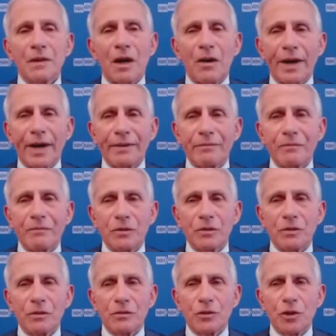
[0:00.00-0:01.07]
All right.
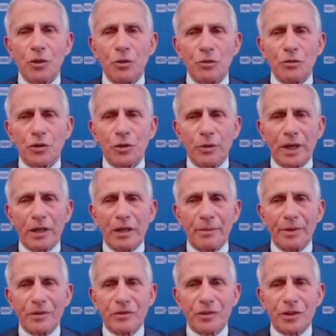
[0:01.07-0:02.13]
Two
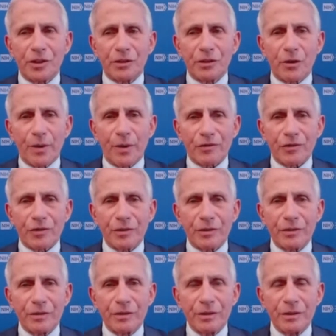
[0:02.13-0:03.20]
elements to your question.
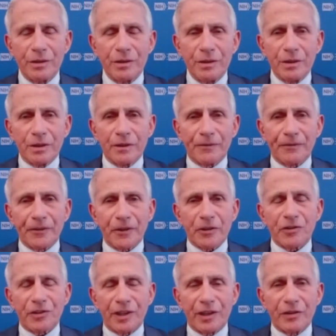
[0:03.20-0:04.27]
The
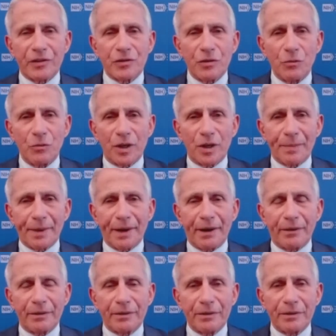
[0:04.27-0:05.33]
first is, what
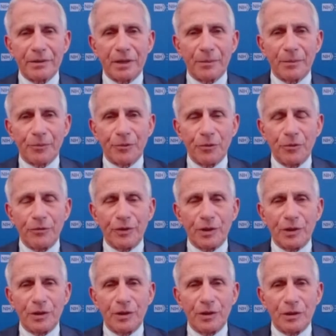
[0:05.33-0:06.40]
about
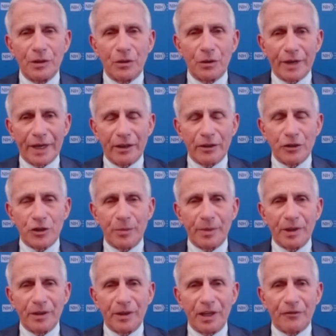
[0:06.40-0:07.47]
approval or
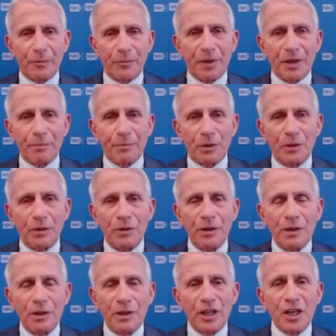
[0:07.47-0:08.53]
eligibility for
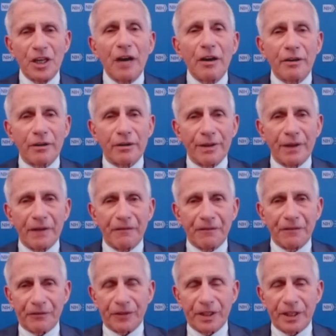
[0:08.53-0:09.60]
people younger than
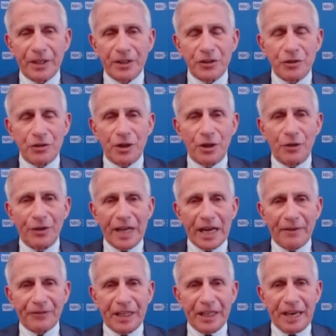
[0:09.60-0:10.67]
50? As you know,
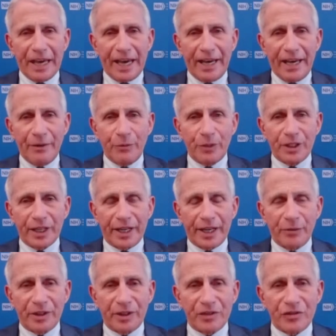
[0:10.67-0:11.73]
the FDA,
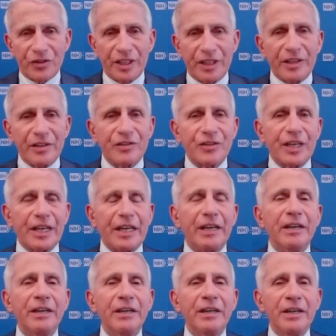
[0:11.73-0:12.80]
together with the
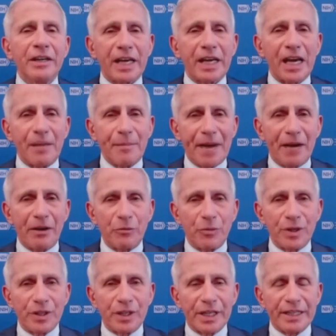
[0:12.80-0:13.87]
CDC, came
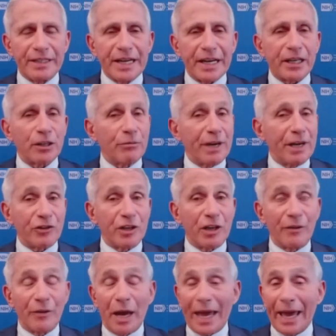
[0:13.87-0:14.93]
out with a
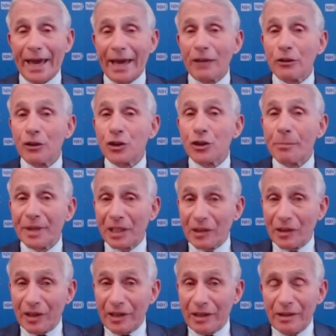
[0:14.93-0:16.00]
declaration of
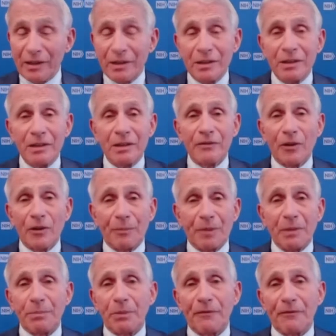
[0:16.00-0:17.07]
eligibility for
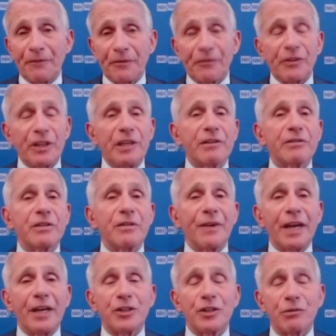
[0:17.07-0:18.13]
people 50 years
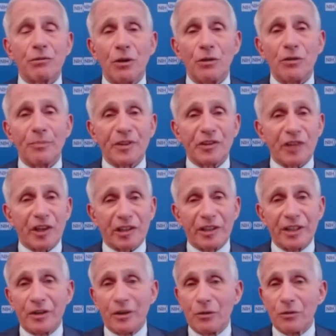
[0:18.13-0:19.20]
of age or older,
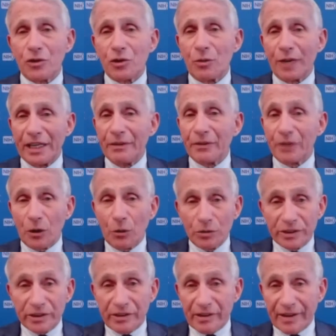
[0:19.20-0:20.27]
particularly those who are even
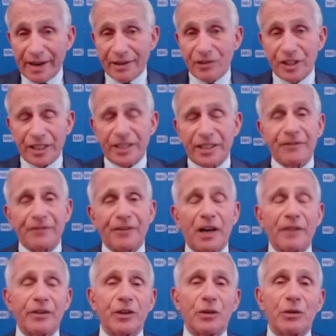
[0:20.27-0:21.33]
older than that,
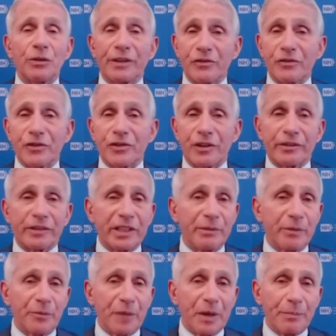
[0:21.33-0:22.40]
65 and older, and
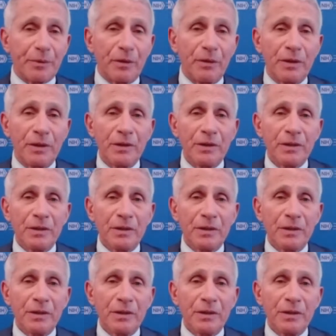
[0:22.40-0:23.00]
certainly with people